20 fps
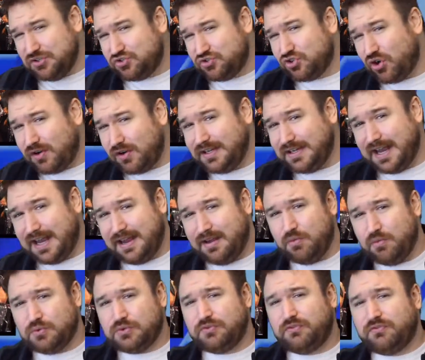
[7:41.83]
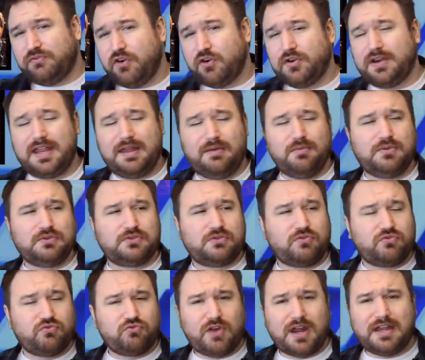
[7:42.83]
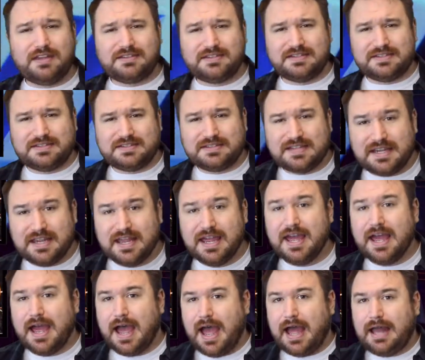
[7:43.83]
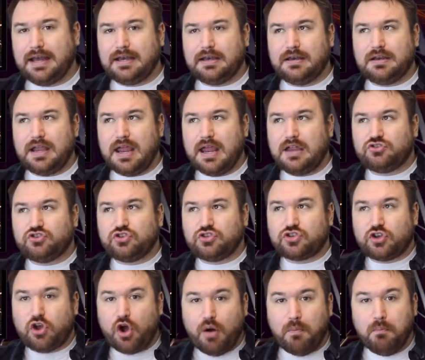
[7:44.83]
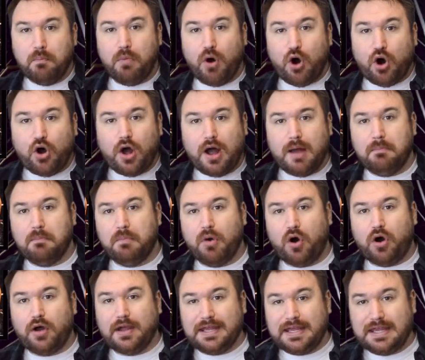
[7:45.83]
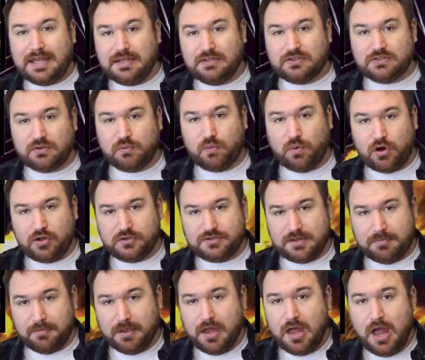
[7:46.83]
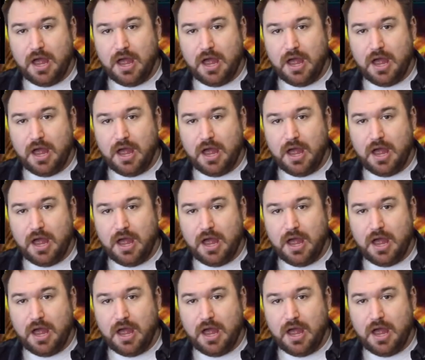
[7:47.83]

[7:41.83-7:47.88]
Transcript: enjoyed it. It was fun. It was great to see. And it just got more and more heat towards him.